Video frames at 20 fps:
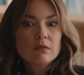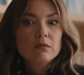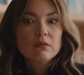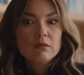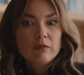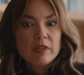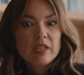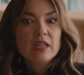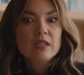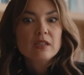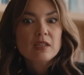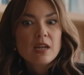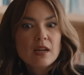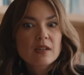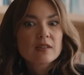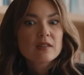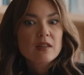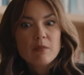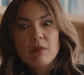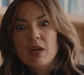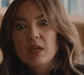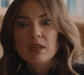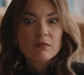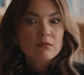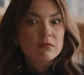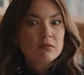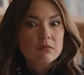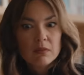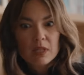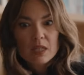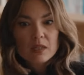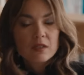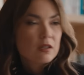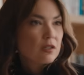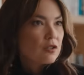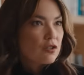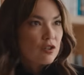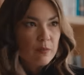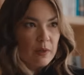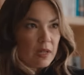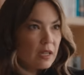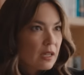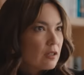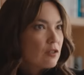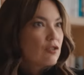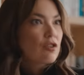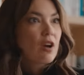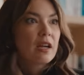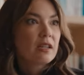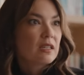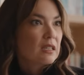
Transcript: reading text that might be disturbing and trying